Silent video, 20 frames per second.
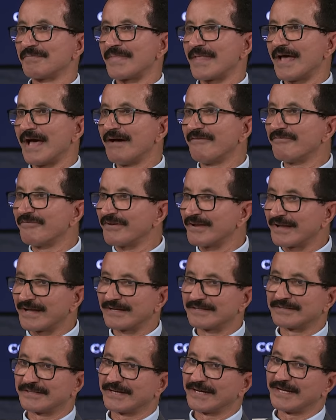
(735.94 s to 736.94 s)
Africa
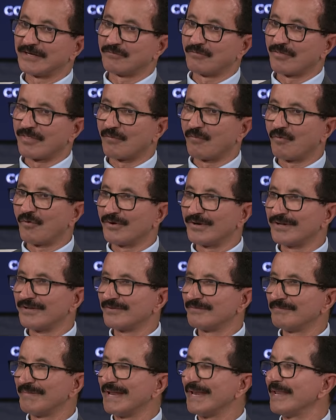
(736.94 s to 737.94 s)
trade with the world
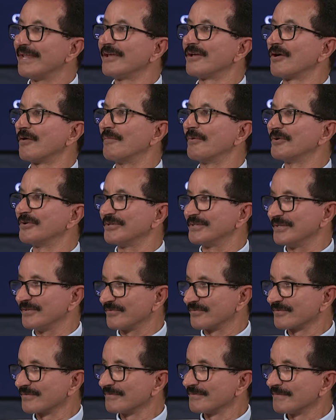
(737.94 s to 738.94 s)
is mainly
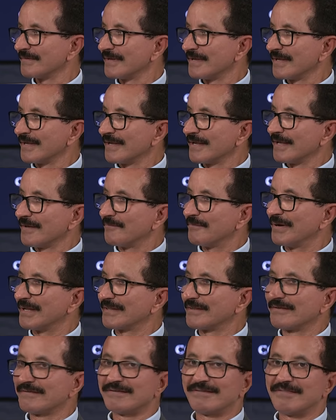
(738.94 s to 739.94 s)
commodities, but
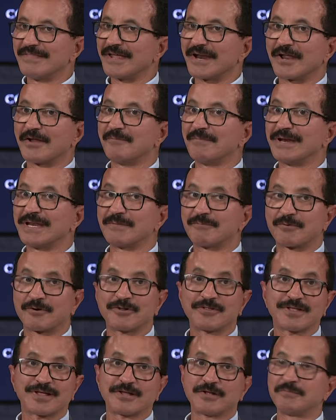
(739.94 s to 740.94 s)
there are many
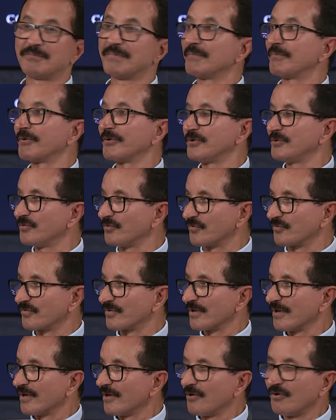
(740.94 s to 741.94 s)
products that can be produced.
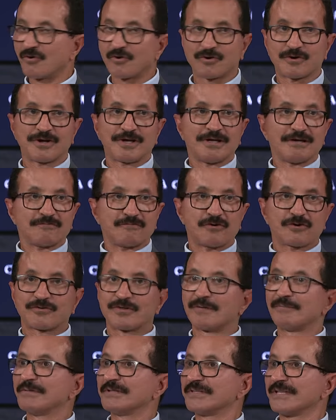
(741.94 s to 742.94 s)
Mm-hmm. Look, for
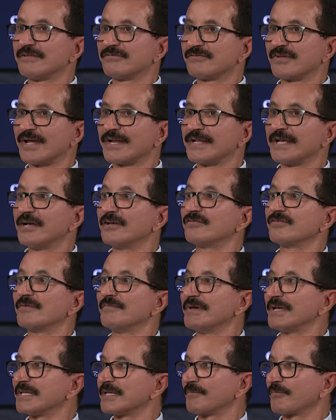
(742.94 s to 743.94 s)
example, Tanzania is a
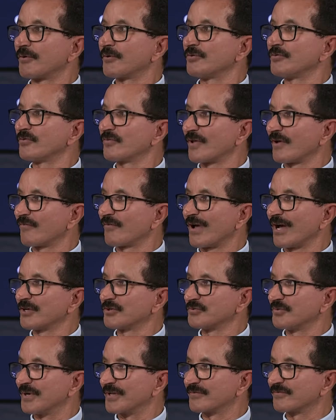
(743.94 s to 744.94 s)
major producer of
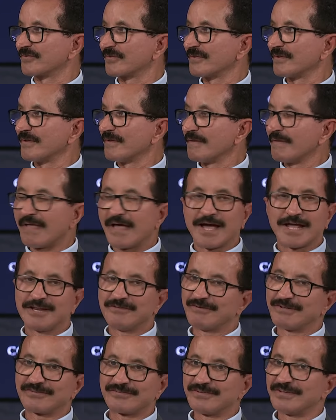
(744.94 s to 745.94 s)
cashew nuts. I
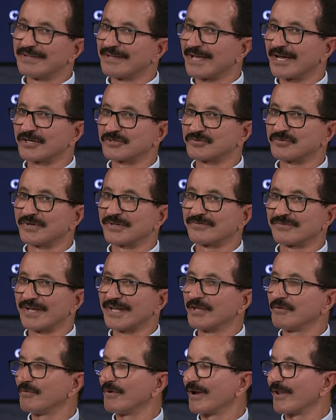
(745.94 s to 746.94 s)
never seen cashew nuts
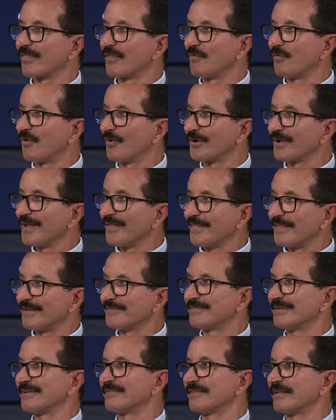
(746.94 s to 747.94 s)
anywhere in the world that
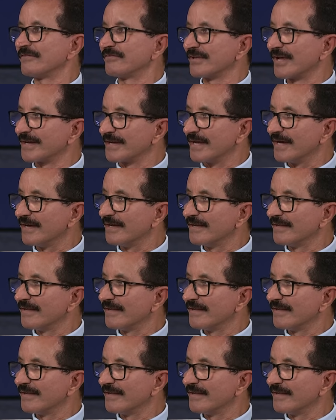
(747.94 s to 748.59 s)
says Tanzania.